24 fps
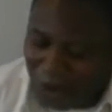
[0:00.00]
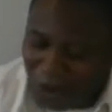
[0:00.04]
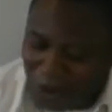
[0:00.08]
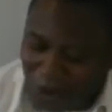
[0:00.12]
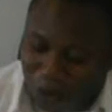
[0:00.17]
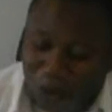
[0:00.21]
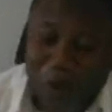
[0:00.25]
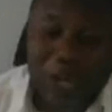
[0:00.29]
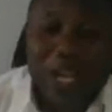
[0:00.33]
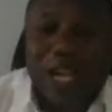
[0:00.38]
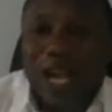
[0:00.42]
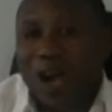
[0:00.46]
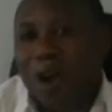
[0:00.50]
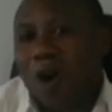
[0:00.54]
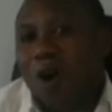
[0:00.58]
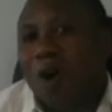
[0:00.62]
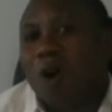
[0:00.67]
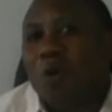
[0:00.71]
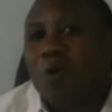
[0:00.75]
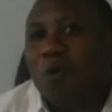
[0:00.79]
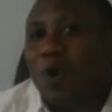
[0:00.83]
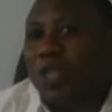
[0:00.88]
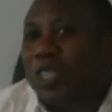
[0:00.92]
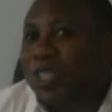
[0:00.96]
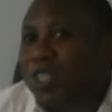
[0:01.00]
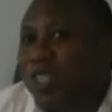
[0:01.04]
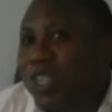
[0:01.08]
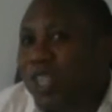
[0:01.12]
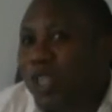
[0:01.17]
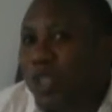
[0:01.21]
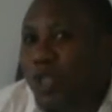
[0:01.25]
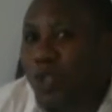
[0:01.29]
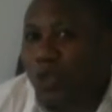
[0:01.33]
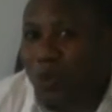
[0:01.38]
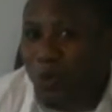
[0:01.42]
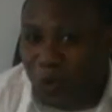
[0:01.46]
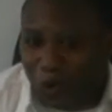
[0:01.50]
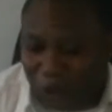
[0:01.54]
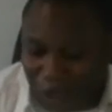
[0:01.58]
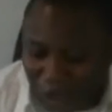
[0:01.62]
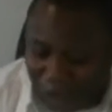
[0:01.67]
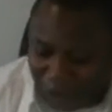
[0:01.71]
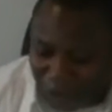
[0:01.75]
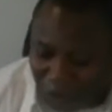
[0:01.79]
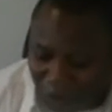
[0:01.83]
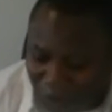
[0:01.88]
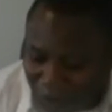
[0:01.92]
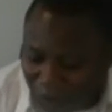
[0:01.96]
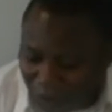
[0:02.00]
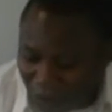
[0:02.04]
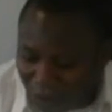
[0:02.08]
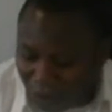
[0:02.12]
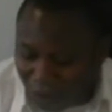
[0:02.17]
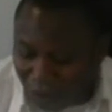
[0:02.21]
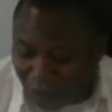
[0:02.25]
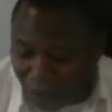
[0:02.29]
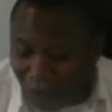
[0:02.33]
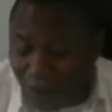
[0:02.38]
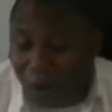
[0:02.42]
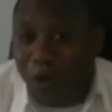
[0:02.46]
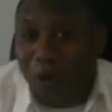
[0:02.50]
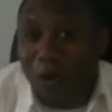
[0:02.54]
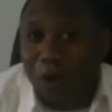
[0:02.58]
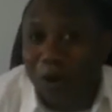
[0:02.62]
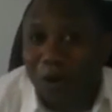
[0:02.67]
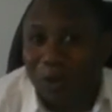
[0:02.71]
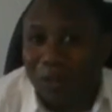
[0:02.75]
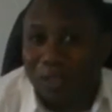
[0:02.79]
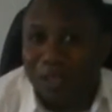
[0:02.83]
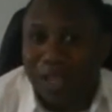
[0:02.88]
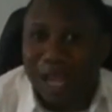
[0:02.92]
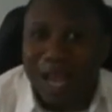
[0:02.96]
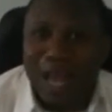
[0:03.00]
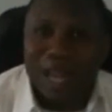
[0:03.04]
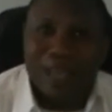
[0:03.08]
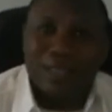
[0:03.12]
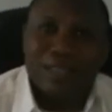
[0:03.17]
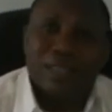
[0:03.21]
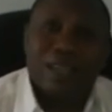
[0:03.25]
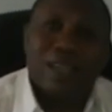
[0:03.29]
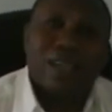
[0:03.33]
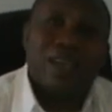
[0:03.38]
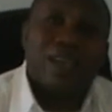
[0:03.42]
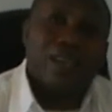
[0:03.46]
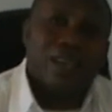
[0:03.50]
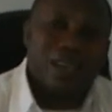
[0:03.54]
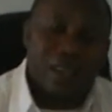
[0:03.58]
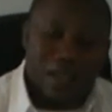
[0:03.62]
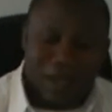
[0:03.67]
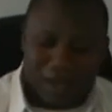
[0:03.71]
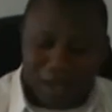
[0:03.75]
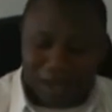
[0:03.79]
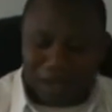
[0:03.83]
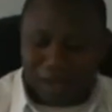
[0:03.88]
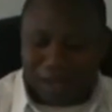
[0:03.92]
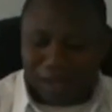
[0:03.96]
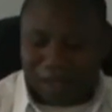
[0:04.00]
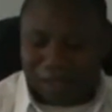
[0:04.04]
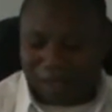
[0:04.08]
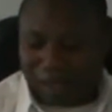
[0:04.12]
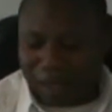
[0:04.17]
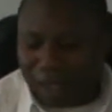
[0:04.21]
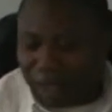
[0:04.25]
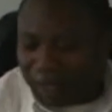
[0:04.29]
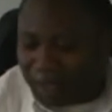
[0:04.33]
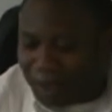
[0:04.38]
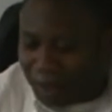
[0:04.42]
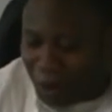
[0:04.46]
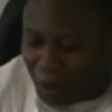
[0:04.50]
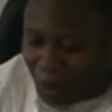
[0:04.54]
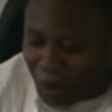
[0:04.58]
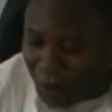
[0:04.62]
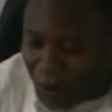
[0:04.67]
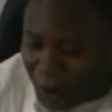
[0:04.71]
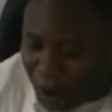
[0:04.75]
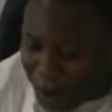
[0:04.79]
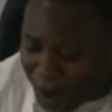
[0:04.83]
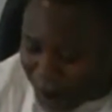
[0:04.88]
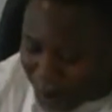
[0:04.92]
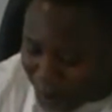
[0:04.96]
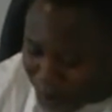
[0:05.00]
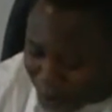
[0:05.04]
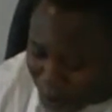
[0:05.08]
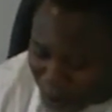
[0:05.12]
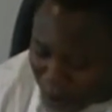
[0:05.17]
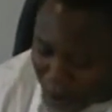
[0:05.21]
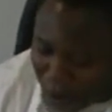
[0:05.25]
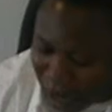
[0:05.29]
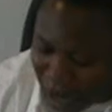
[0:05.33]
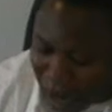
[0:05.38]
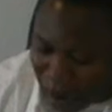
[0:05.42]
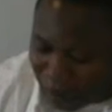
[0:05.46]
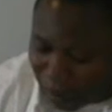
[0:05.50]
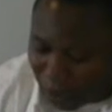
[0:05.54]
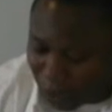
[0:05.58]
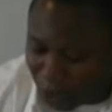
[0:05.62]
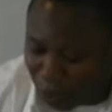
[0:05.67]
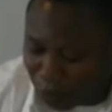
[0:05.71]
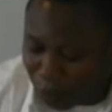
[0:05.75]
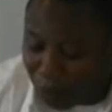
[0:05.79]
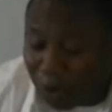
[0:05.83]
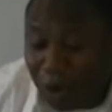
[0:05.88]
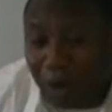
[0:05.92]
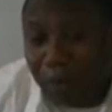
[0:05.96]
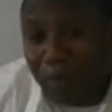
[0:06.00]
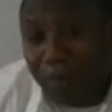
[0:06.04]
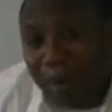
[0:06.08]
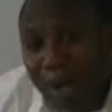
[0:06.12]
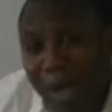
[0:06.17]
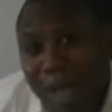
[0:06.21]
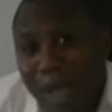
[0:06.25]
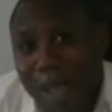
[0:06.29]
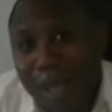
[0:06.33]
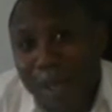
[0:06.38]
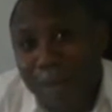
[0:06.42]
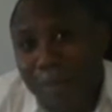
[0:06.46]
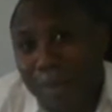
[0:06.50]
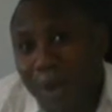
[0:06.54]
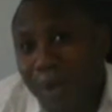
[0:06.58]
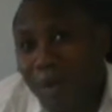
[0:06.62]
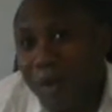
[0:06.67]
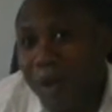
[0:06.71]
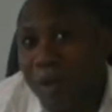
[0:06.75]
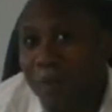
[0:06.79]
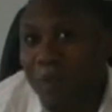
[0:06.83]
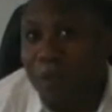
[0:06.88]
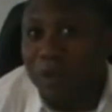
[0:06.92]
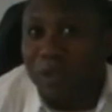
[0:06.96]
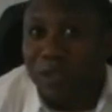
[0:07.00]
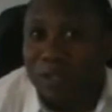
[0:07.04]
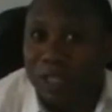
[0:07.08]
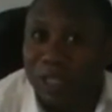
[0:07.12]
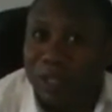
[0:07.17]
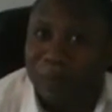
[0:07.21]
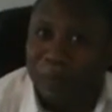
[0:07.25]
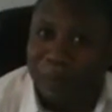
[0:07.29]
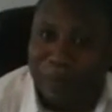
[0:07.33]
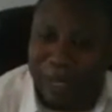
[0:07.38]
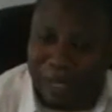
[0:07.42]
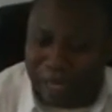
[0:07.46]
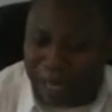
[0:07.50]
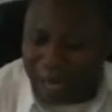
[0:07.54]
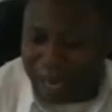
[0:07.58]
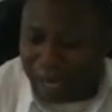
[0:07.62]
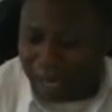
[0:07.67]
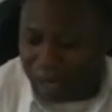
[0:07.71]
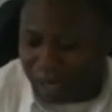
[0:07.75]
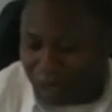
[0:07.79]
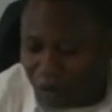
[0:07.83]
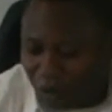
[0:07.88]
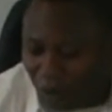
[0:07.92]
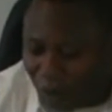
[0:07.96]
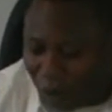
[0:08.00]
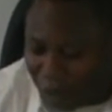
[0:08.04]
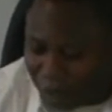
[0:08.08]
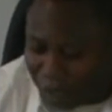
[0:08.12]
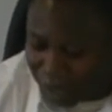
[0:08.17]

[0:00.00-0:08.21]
We can always reach you if you follow us. And this program is brought by Emmanuel Moses Media Network